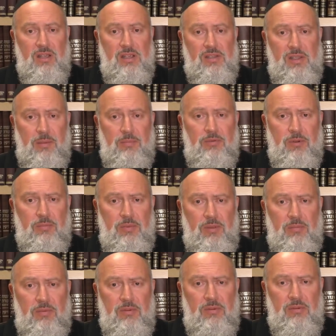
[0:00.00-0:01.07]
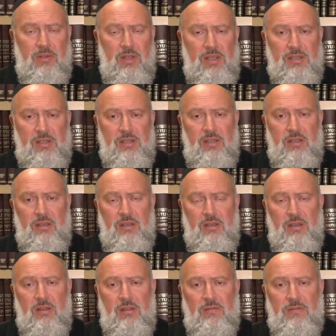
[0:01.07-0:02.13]
a separate people, as the
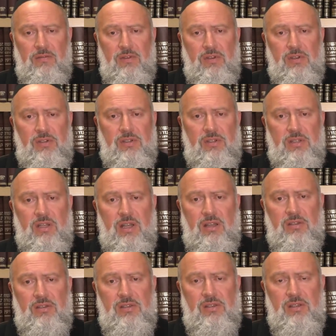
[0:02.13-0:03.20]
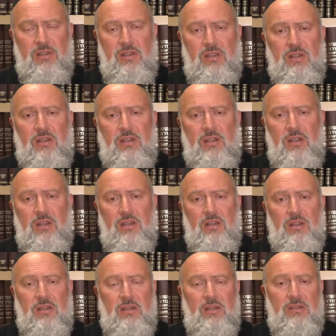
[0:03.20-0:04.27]
verse states
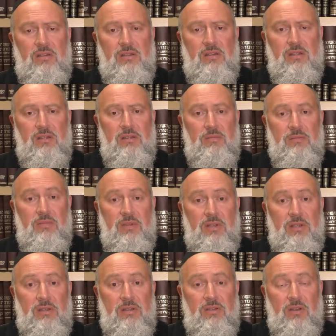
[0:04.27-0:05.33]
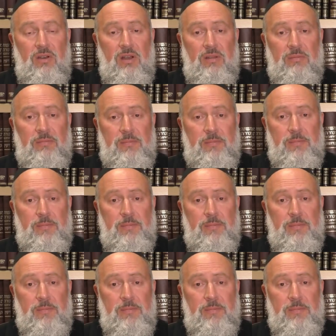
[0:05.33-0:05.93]
in the Torah.